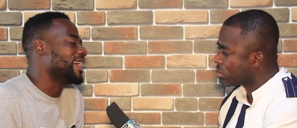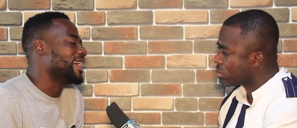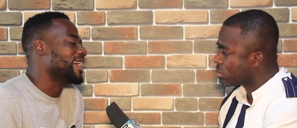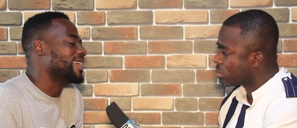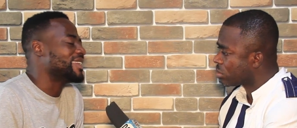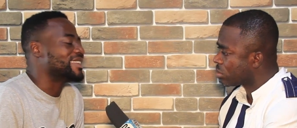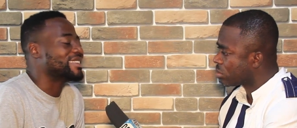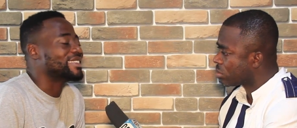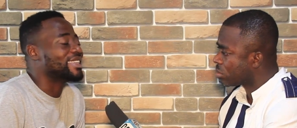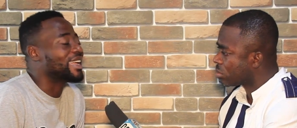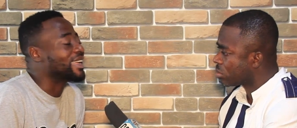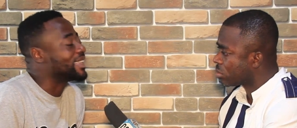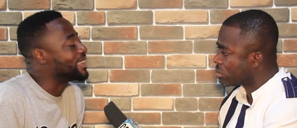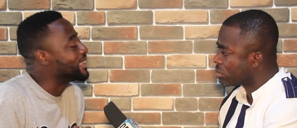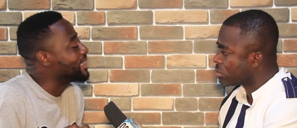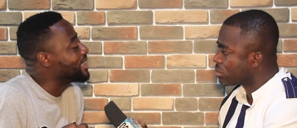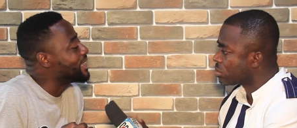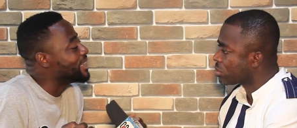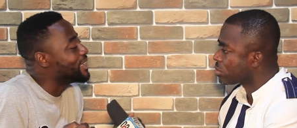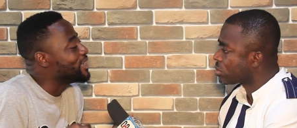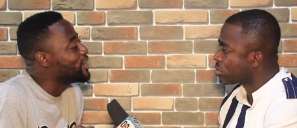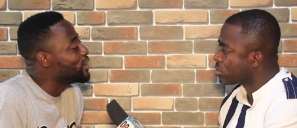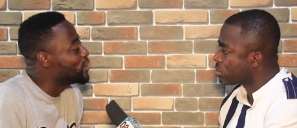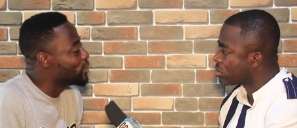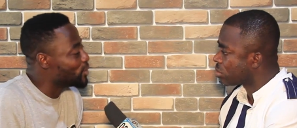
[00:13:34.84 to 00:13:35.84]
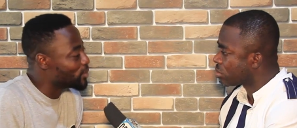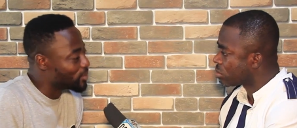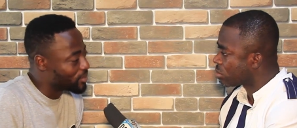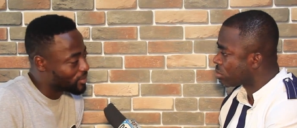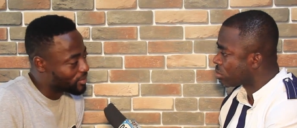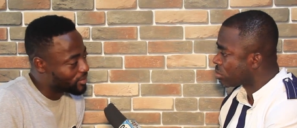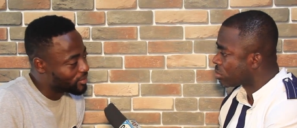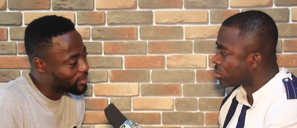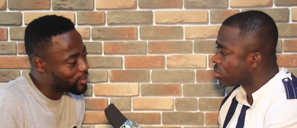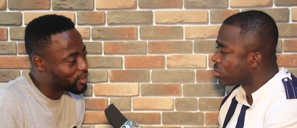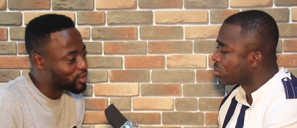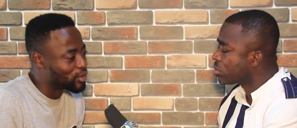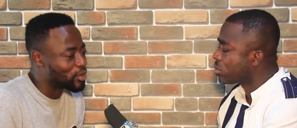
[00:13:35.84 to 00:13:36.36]
Speaker 1: it's nothing new.
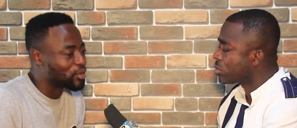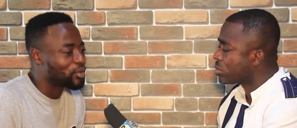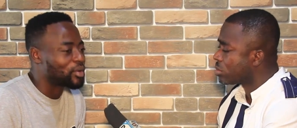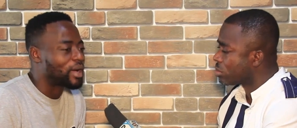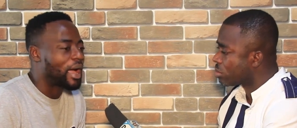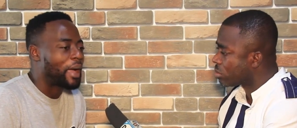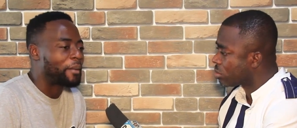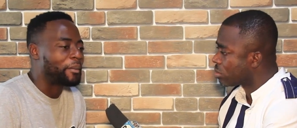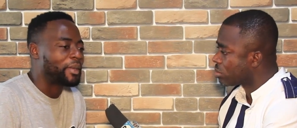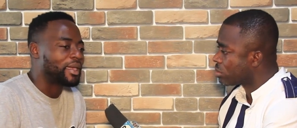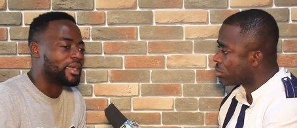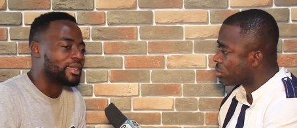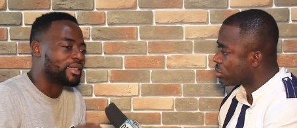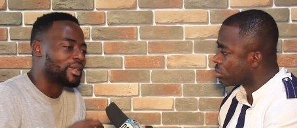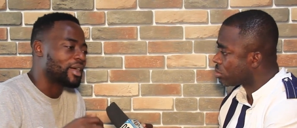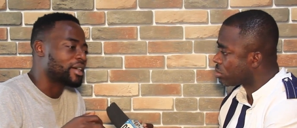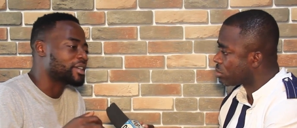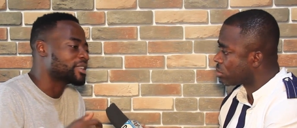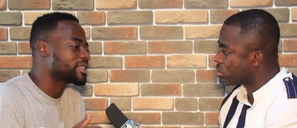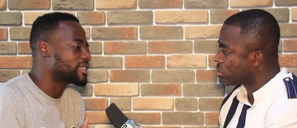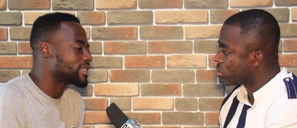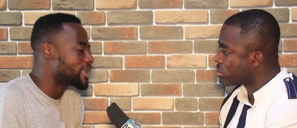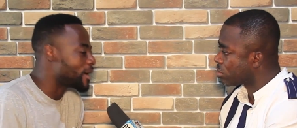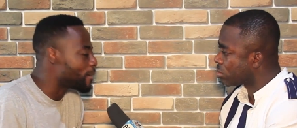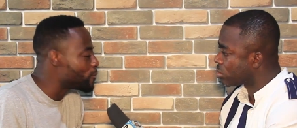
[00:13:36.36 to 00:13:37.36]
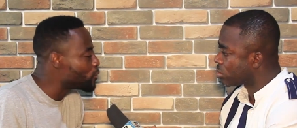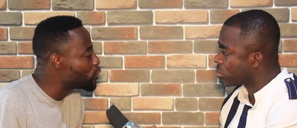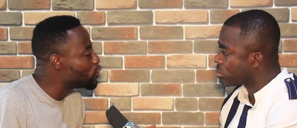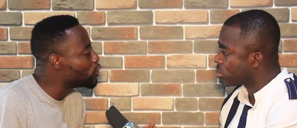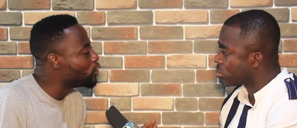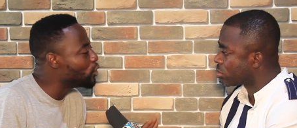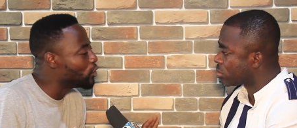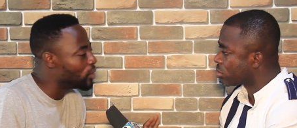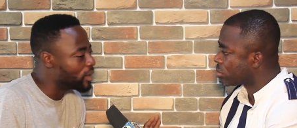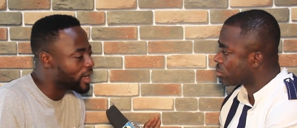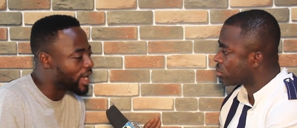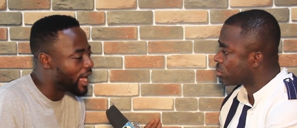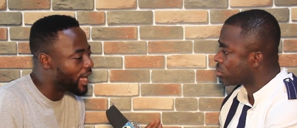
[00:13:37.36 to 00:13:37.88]
So I mean there are some who
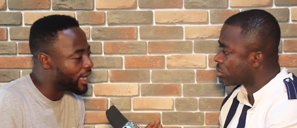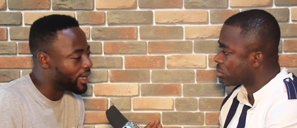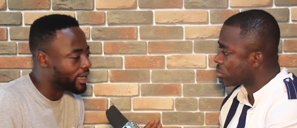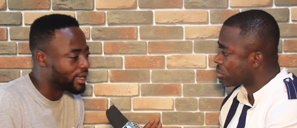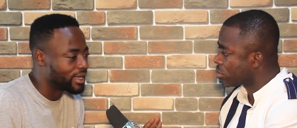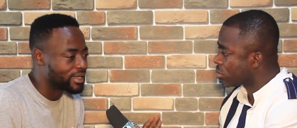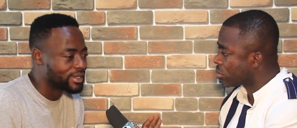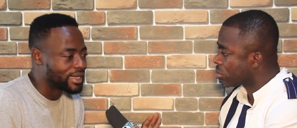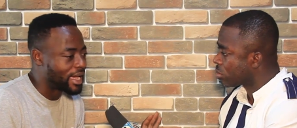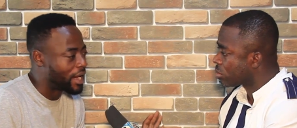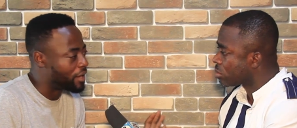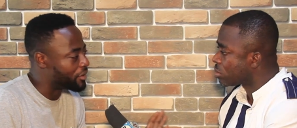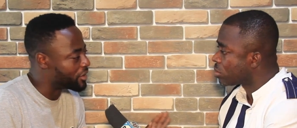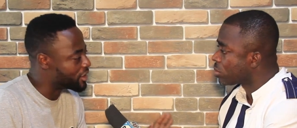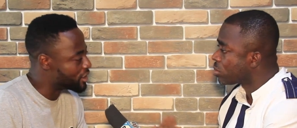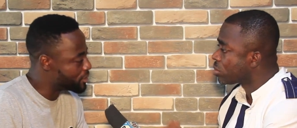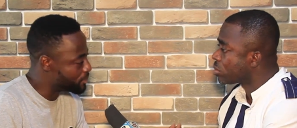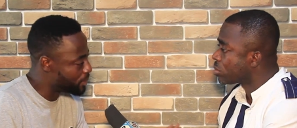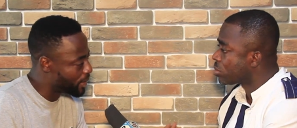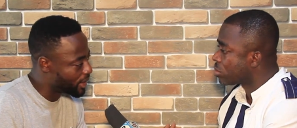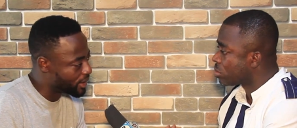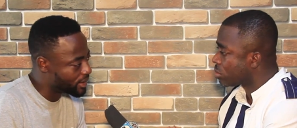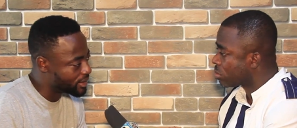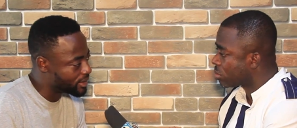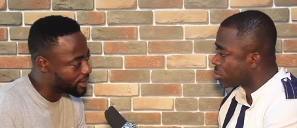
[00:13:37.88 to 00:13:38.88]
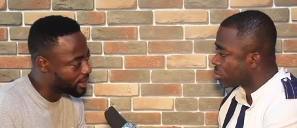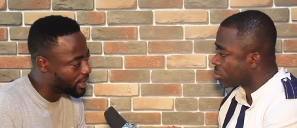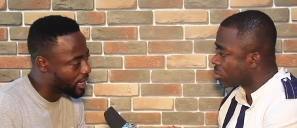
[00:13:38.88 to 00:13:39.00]
don't like it. I respect